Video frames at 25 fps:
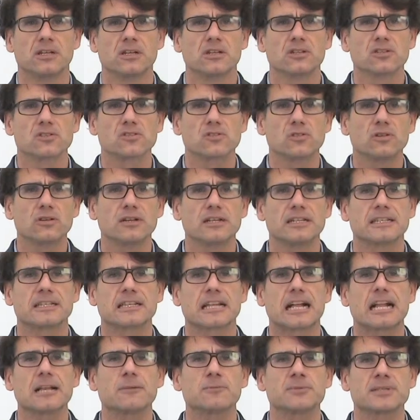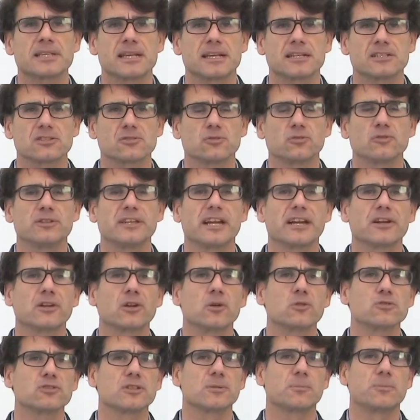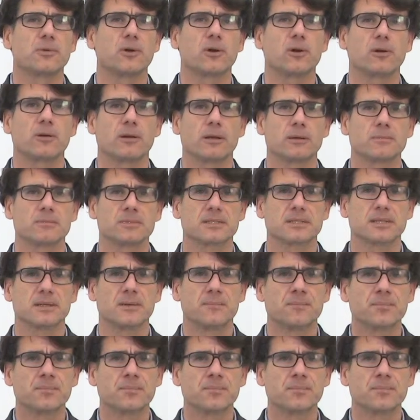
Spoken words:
So it helps us to diagnose the problems.